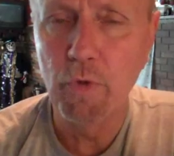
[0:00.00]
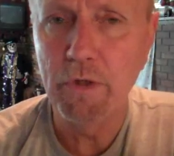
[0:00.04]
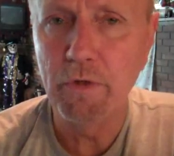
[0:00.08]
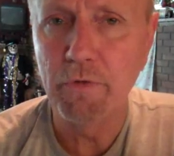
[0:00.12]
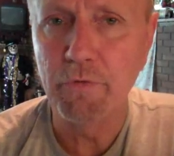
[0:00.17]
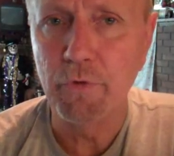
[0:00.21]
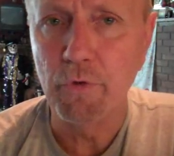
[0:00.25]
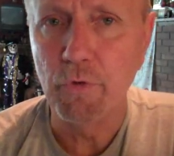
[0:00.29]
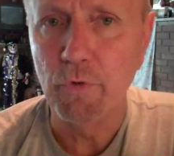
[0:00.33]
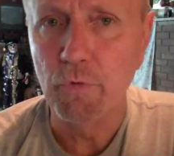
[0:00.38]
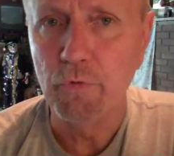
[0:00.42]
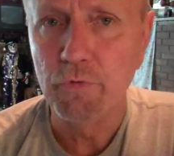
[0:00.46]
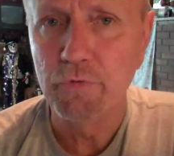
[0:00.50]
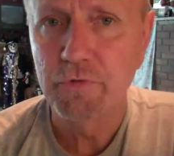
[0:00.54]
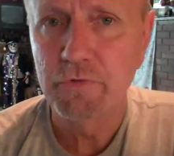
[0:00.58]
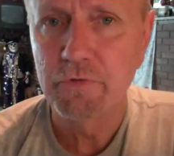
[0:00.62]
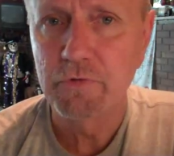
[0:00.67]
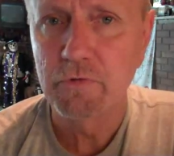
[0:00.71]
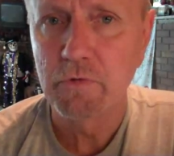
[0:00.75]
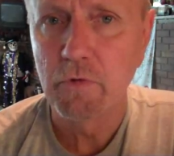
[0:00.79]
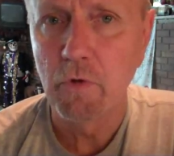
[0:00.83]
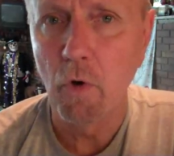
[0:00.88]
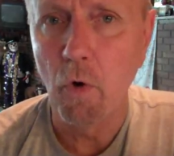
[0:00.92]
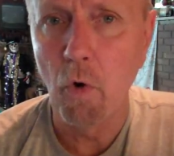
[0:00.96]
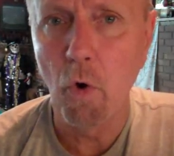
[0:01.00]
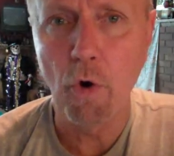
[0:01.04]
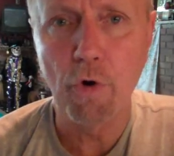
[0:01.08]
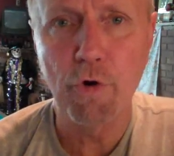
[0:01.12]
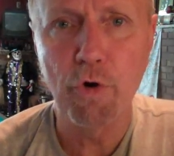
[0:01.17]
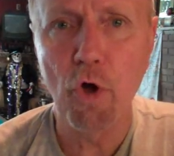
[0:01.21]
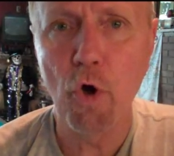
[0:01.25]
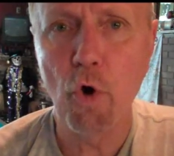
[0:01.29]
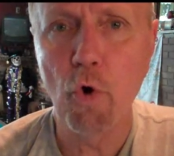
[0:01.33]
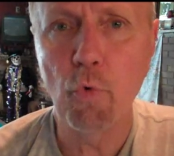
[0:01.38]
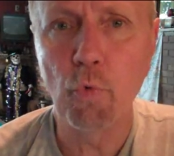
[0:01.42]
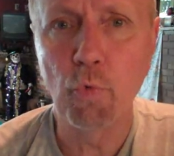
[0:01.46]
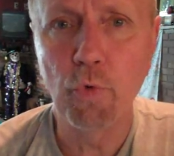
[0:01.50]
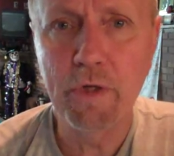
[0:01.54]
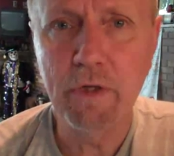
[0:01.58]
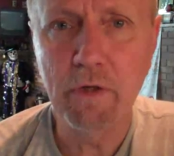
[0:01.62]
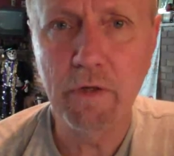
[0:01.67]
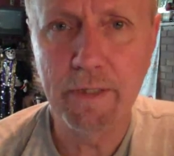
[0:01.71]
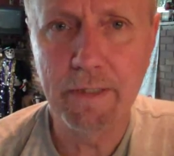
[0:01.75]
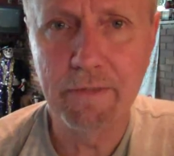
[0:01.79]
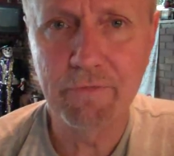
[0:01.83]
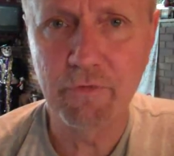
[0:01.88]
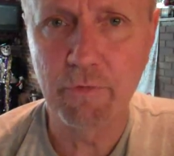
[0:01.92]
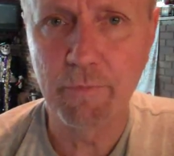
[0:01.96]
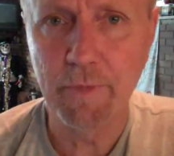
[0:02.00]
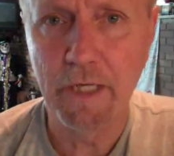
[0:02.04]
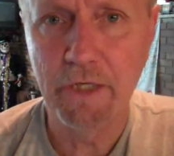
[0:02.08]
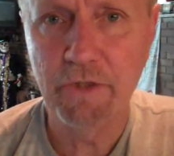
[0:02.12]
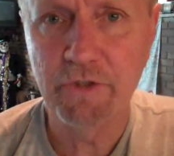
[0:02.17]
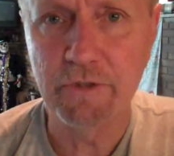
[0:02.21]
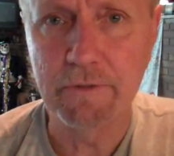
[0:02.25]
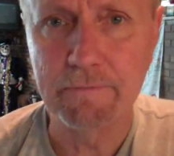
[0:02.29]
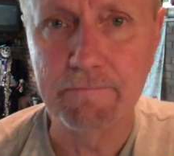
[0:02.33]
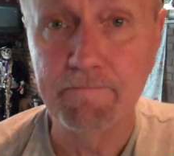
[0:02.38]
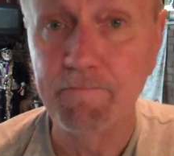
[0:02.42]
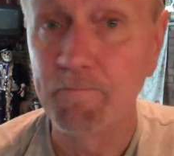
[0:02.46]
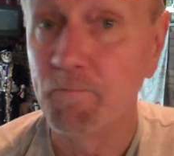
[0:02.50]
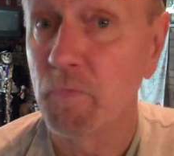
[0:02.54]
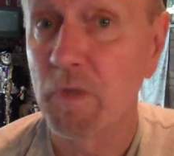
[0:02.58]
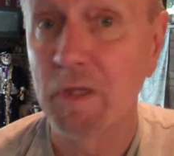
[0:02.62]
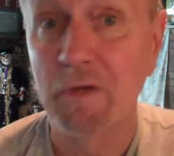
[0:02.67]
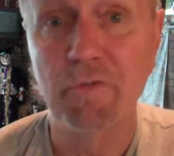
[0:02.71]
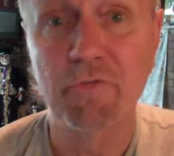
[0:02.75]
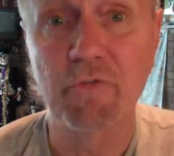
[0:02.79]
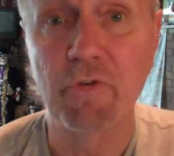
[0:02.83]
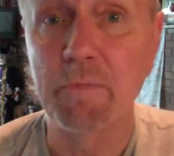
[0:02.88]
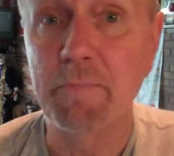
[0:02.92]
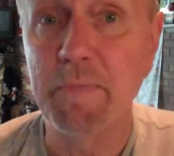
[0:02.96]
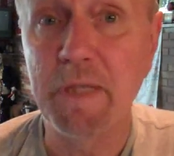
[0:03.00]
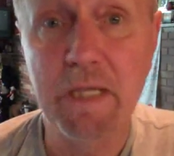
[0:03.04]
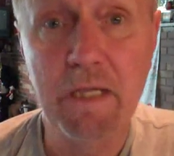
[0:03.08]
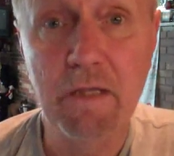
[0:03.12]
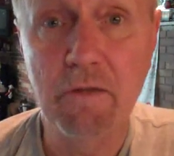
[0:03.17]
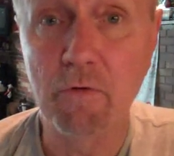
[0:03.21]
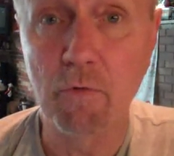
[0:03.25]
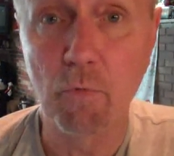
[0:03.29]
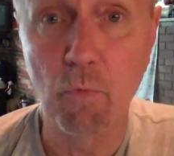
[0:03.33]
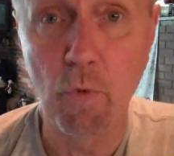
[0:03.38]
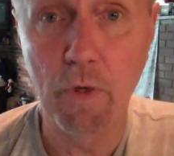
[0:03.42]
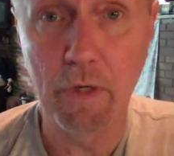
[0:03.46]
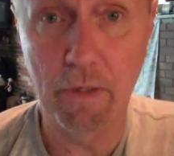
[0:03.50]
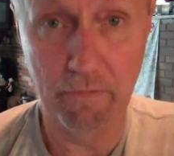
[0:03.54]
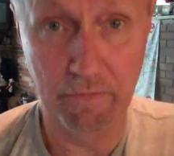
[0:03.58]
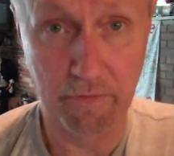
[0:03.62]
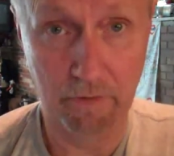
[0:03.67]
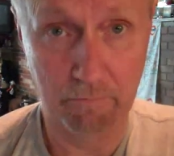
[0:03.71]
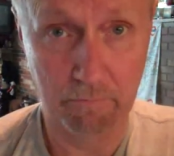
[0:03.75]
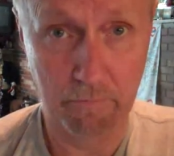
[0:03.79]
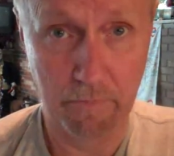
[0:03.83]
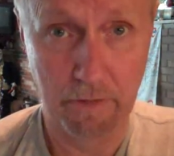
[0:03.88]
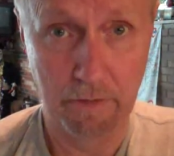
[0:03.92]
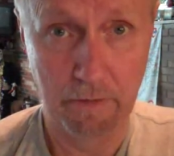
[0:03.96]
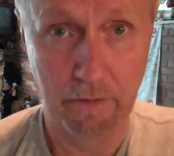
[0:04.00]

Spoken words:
real news or no real information from either one of them.